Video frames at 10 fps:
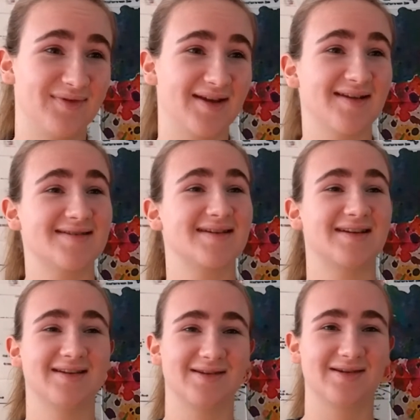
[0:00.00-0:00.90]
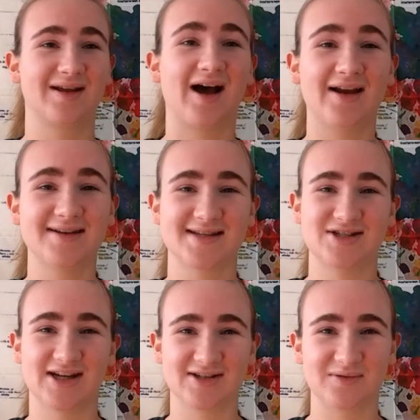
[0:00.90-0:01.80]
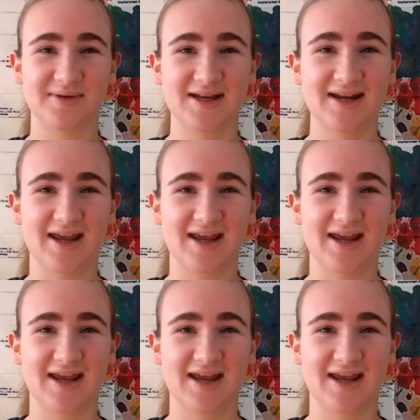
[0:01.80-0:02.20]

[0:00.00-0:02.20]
because God is a gentleman,